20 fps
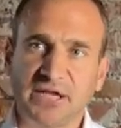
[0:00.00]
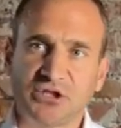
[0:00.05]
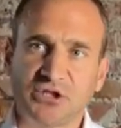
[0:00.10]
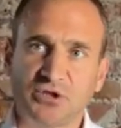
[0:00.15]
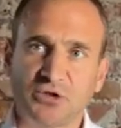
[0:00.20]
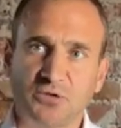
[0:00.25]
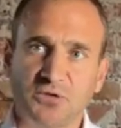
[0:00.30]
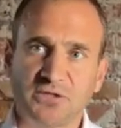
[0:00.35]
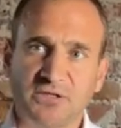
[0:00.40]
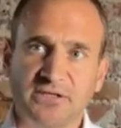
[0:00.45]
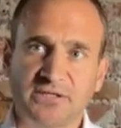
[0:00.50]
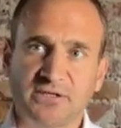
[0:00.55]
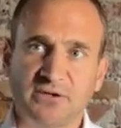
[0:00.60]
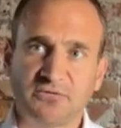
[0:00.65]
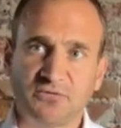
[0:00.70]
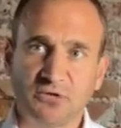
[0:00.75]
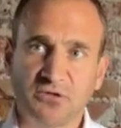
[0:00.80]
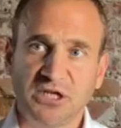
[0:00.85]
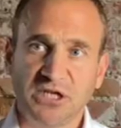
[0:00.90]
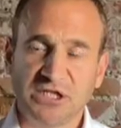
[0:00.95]
choice
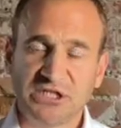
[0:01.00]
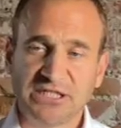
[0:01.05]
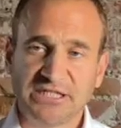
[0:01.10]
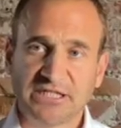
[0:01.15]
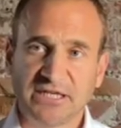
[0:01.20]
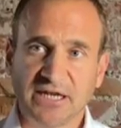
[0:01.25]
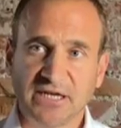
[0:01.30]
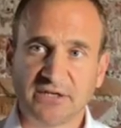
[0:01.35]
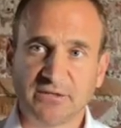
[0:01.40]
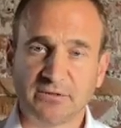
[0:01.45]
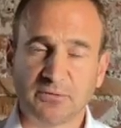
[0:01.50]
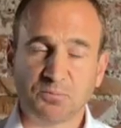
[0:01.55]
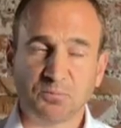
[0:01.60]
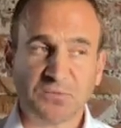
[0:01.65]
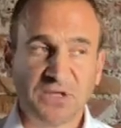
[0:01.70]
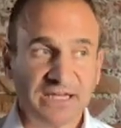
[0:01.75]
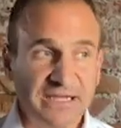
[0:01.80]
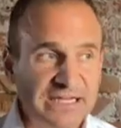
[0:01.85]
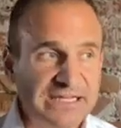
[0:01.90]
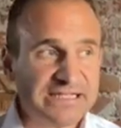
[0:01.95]
of the legislator.
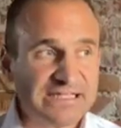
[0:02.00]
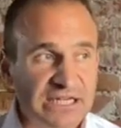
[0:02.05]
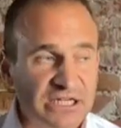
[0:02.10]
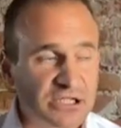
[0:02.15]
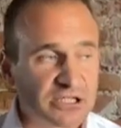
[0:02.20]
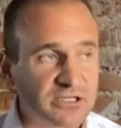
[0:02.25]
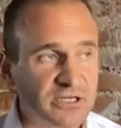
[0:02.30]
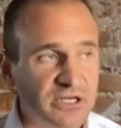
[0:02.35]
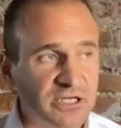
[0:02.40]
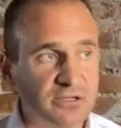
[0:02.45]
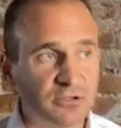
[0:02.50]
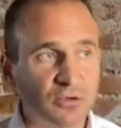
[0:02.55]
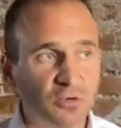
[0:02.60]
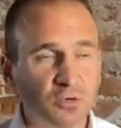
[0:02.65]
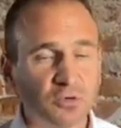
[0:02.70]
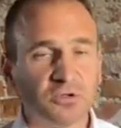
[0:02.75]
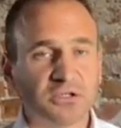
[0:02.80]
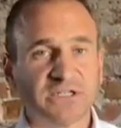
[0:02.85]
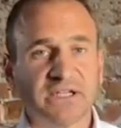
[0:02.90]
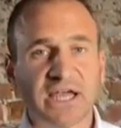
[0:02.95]
And essentially the
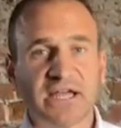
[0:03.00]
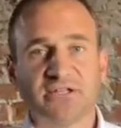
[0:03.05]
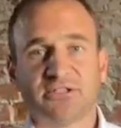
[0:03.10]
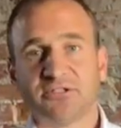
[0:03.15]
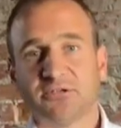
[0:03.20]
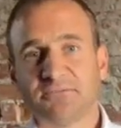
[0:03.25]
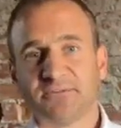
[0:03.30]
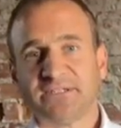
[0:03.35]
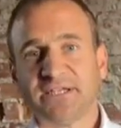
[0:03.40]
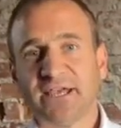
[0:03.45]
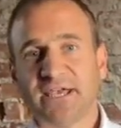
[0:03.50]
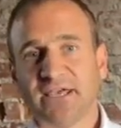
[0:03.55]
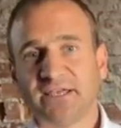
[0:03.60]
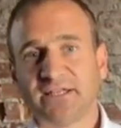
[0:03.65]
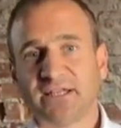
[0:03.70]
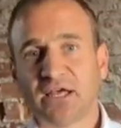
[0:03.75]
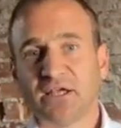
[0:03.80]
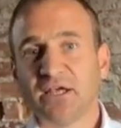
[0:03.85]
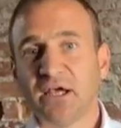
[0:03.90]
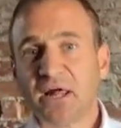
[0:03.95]
court ends up saying
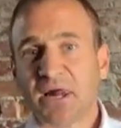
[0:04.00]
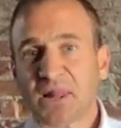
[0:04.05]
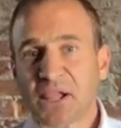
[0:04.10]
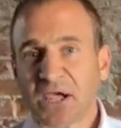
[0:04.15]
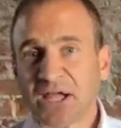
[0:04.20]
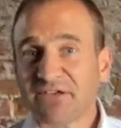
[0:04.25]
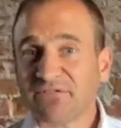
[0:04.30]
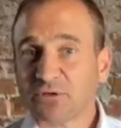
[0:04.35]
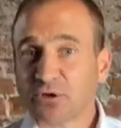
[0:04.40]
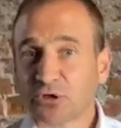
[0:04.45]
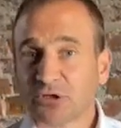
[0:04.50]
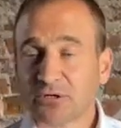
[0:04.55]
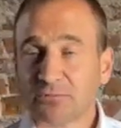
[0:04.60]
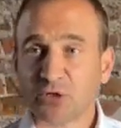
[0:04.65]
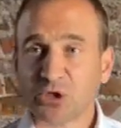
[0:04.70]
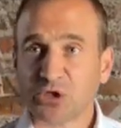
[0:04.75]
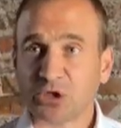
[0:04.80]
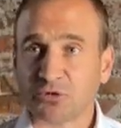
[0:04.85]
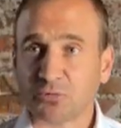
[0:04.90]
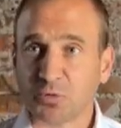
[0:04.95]
that if the
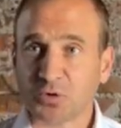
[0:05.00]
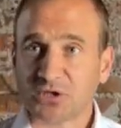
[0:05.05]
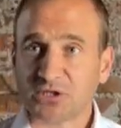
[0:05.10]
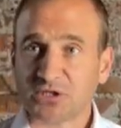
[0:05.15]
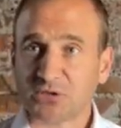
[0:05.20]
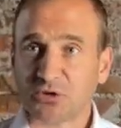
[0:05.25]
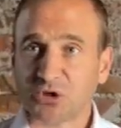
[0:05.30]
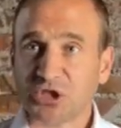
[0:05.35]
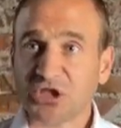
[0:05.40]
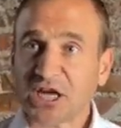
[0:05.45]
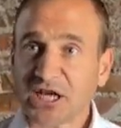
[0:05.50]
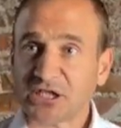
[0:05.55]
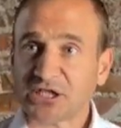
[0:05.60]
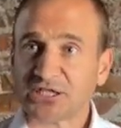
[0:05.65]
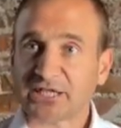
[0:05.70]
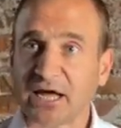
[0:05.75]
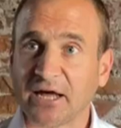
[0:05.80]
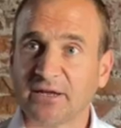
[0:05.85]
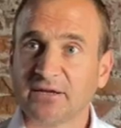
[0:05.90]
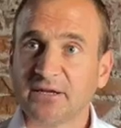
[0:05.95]
Commission wants to change
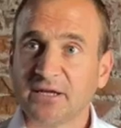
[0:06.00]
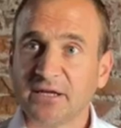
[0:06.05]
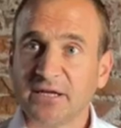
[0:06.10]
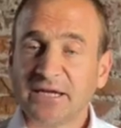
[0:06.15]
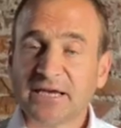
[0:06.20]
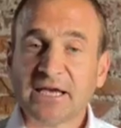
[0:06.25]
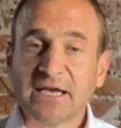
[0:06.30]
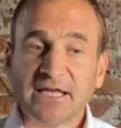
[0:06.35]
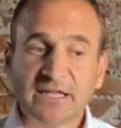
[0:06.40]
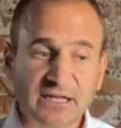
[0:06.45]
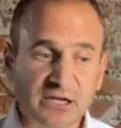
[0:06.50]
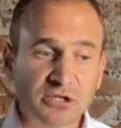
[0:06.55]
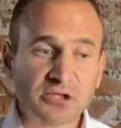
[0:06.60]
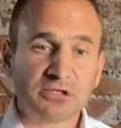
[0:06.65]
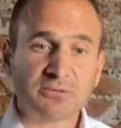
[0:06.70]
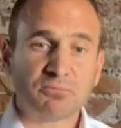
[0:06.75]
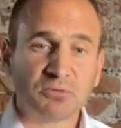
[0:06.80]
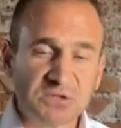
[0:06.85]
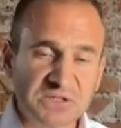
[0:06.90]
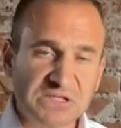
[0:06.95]
that, there's
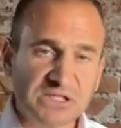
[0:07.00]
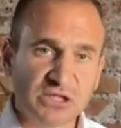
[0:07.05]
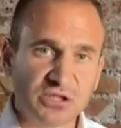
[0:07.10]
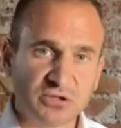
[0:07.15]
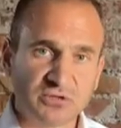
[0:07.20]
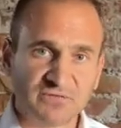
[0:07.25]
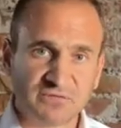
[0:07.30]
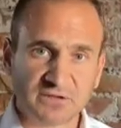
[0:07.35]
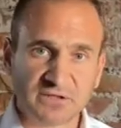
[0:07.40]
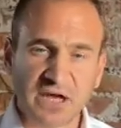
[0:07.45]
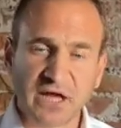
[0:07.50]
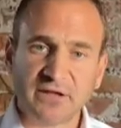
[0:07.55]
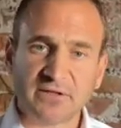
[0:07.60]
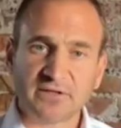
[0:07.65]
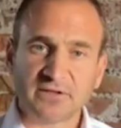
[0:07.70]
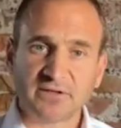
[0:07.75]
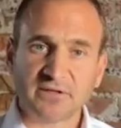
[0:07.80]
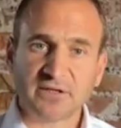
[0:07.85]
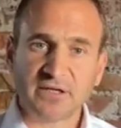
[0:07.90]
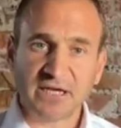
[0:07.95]
a procedure for that.